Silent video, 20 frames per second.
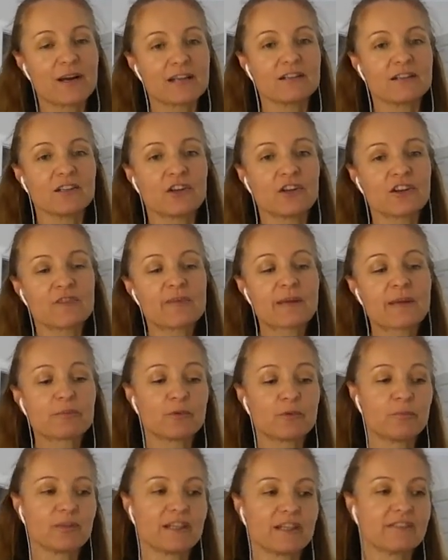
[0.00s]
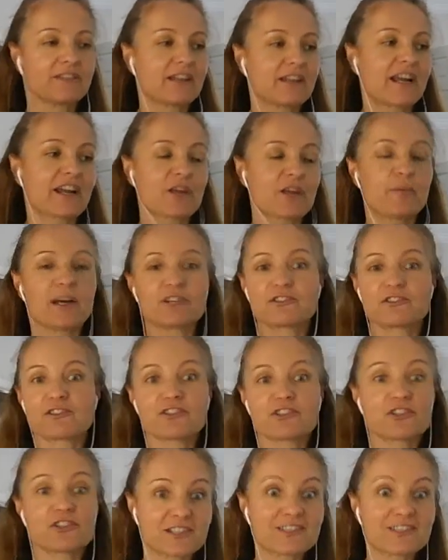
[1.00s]
a lot of people believe that
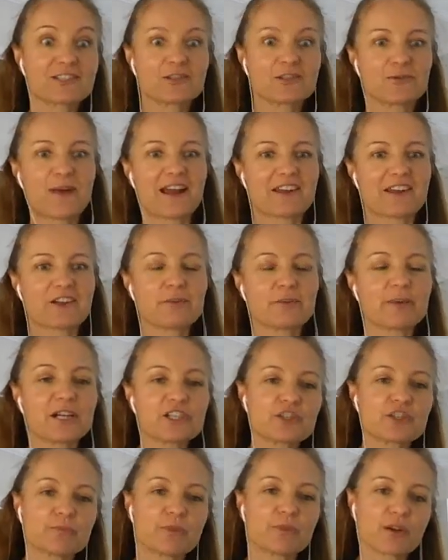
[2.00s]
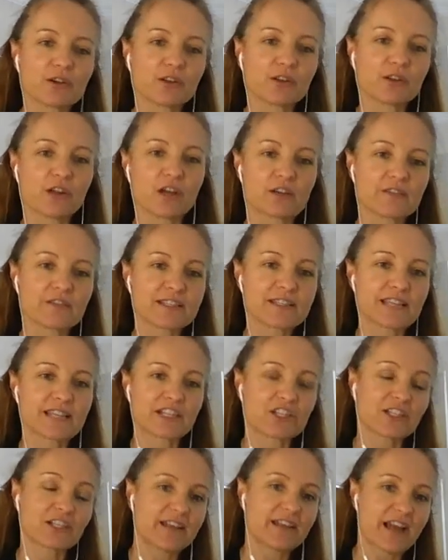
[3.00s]
acupuncturists just do acupuncture, but a lot of us
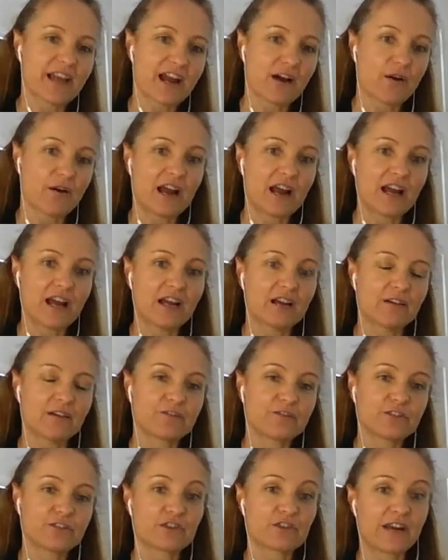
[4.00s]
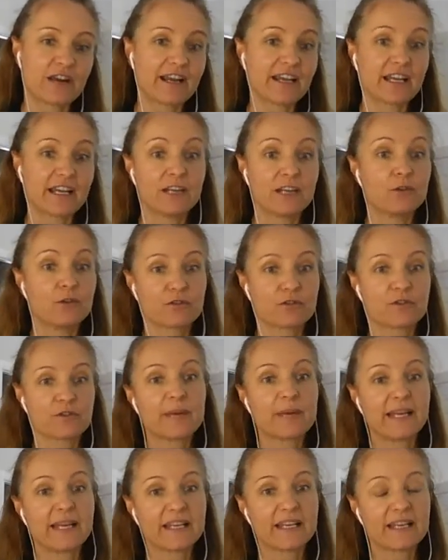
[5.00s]
actually now have training in
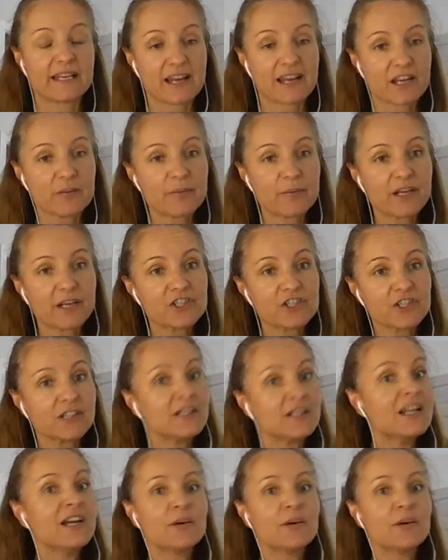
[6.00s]
orthopedic acupuncture,